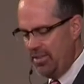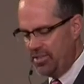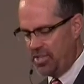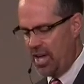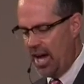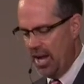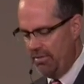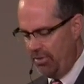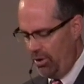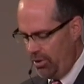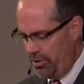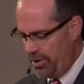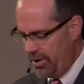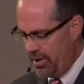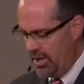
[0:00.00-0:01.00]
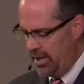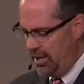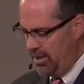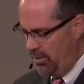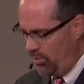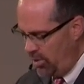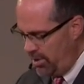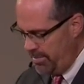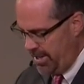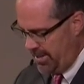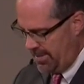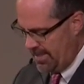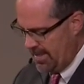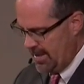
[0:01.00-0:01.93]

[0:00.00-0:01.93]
this kind of older woman?